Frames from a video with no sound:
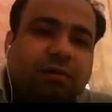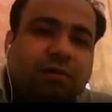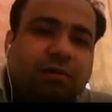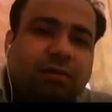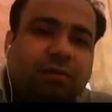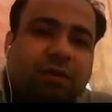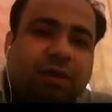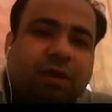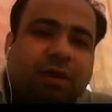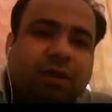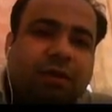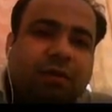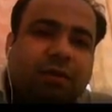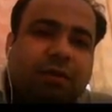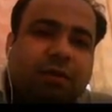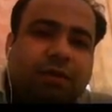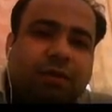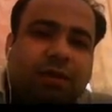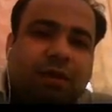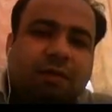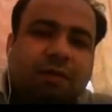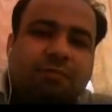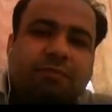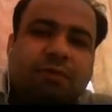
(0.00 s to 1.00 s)
Okay,
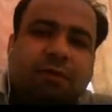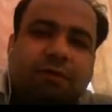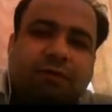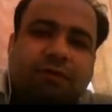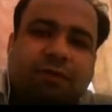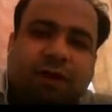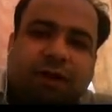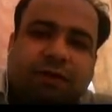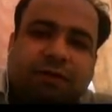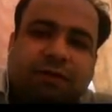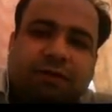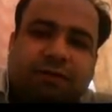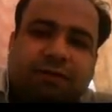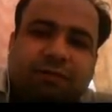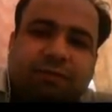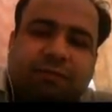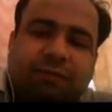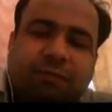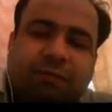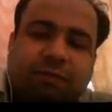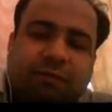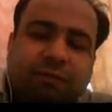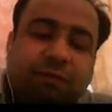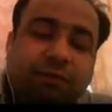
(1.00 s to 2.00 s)
imperfect
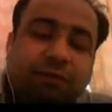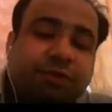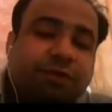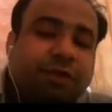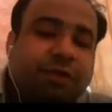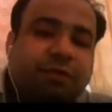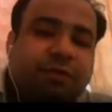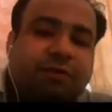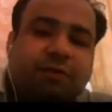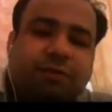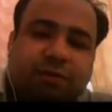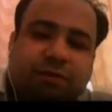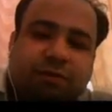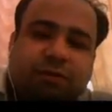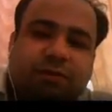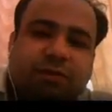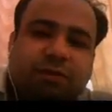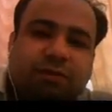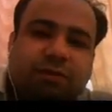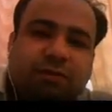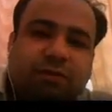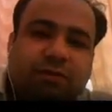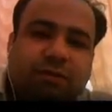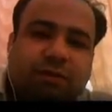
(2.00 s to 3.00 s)
fusion
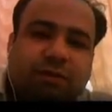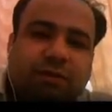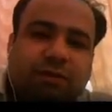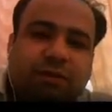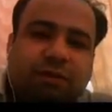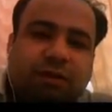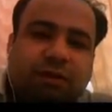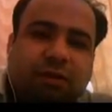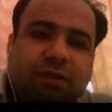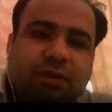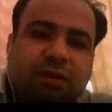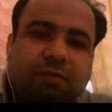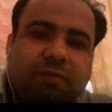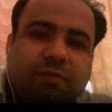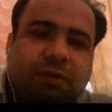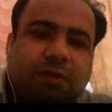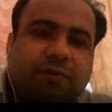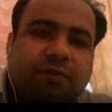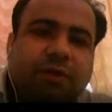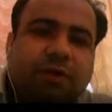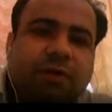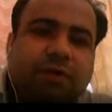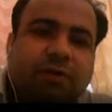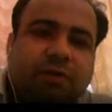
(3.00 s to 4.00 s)

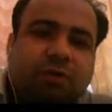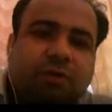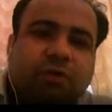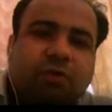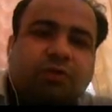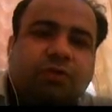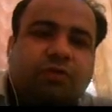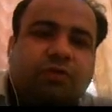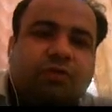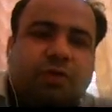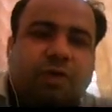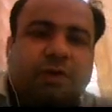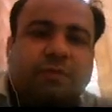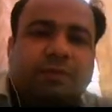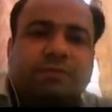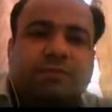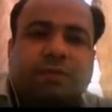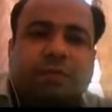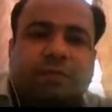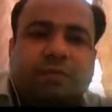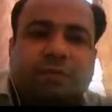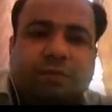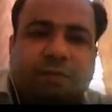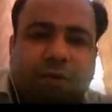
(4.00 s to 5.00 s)
between two streams
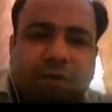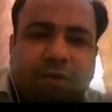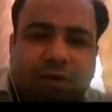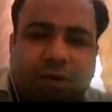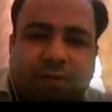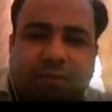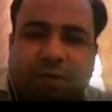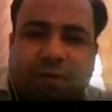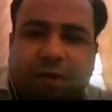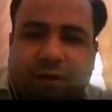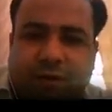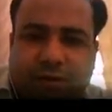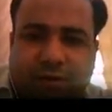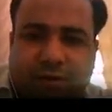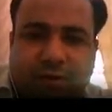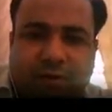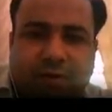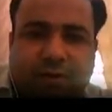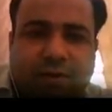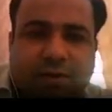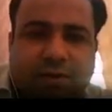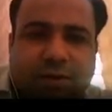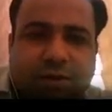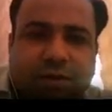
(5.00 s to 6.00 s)
of molten metal.
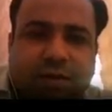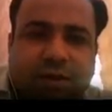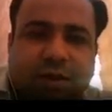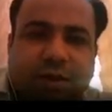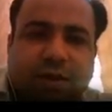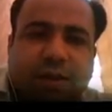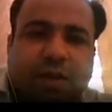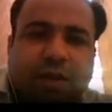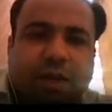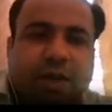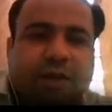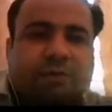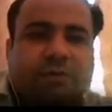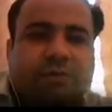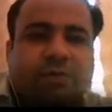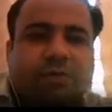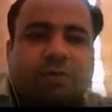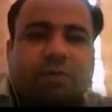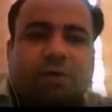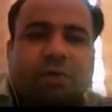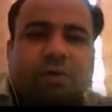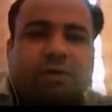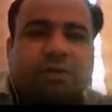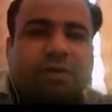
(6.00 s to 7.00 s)
It could
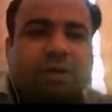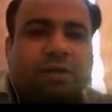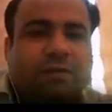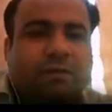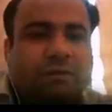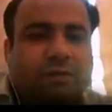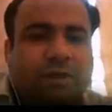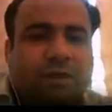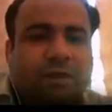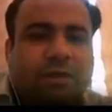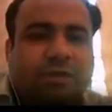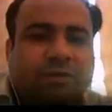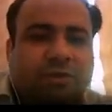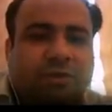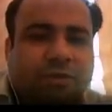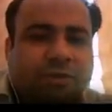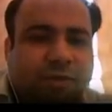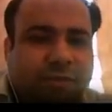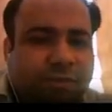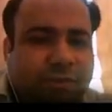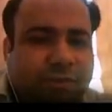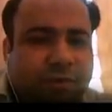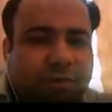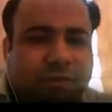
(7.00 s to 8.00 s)
be on the surface or
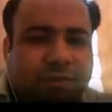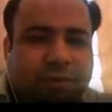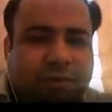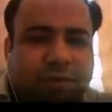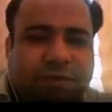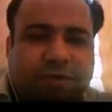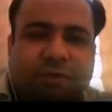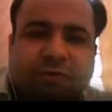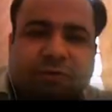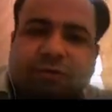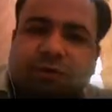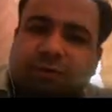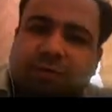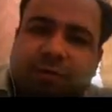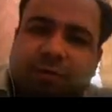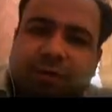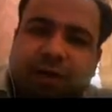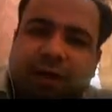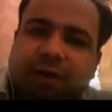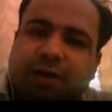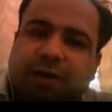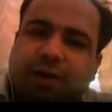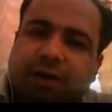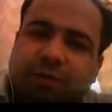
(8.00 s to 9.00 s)
subsurface. It could
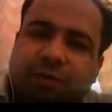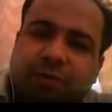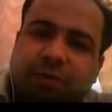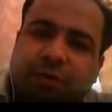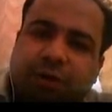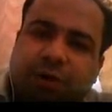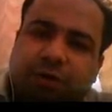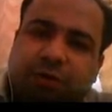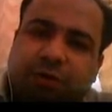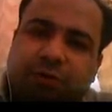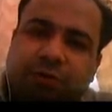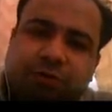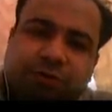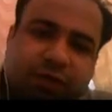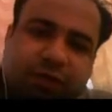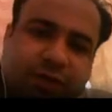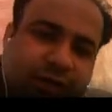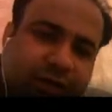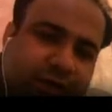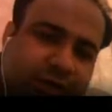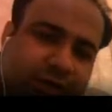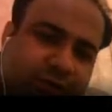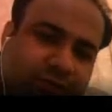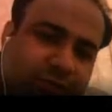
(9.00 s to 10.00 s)
be attributed to
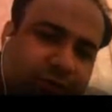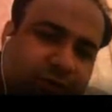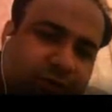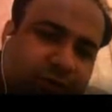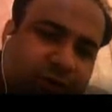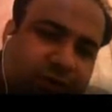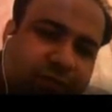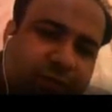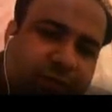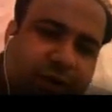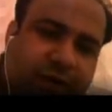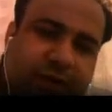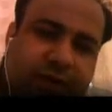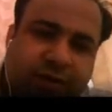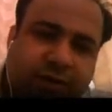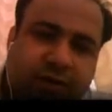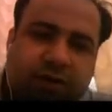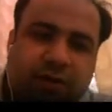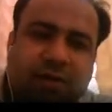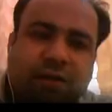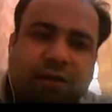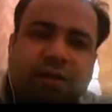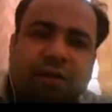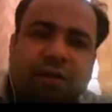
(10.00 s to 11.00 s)
sluggish molten metal,